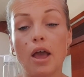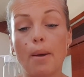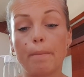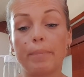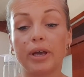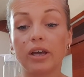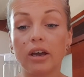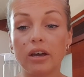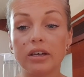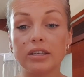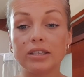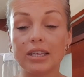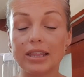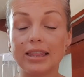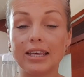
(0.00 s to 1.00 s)

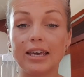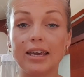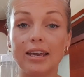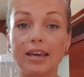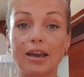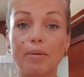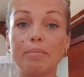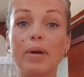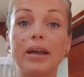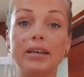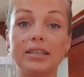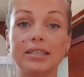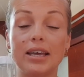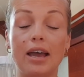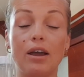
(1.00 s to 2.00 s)
because the
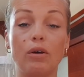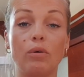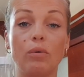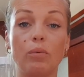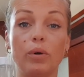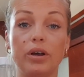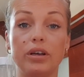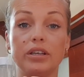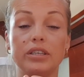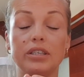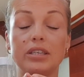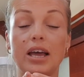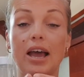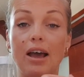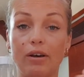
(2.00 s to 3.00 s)
mainsail
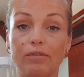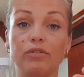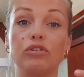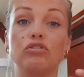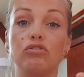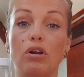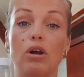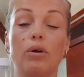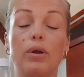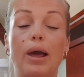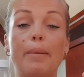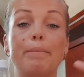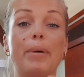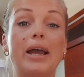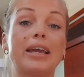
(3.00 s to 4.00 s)
was out of control
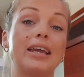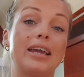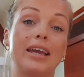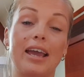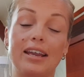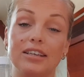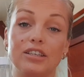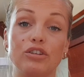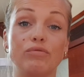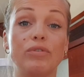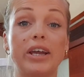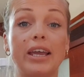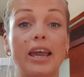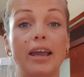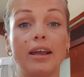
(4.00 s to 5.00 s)
and banging against the
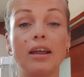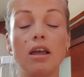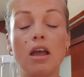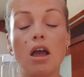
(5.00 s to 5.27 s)
rigging,